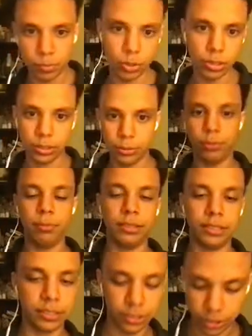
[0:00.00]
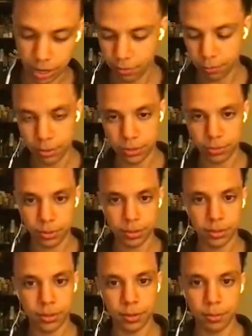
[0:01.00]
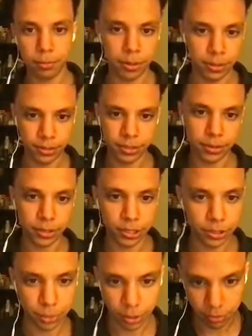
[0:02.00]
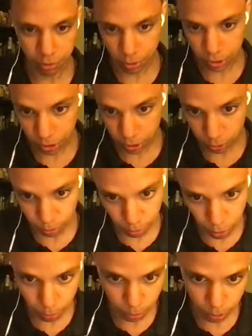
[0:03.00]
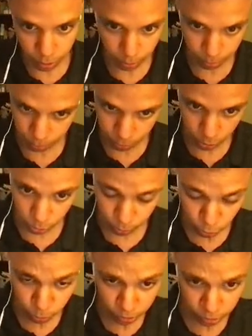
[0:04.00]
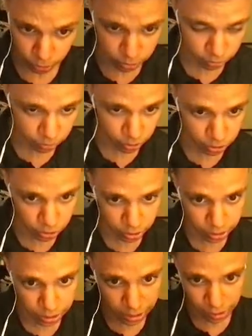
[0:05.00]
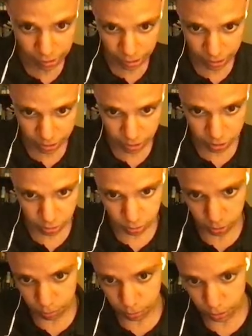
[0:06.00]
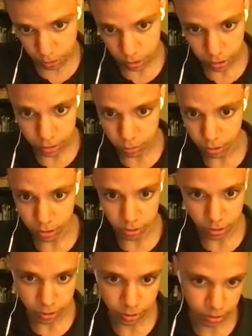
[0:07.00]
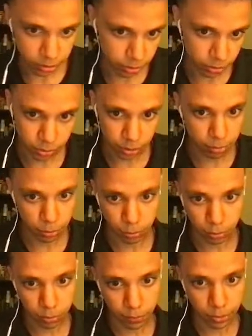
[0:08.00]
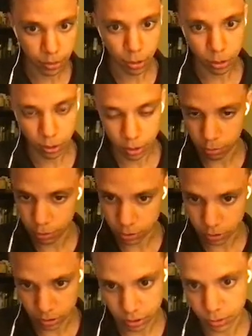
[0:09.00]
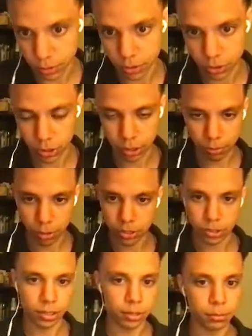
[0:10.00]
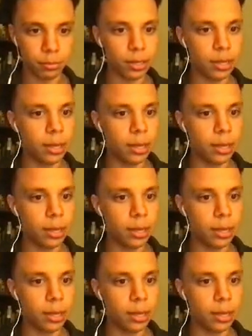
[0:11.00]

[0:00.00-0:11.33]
Well, it wouldn't make sense because you have a pitch wheel, but you know you can do whatever you want. You can open and open and close the filter. Anything that shows up in this matrix, it shows up in all the other matrices as well, so you can modulate them.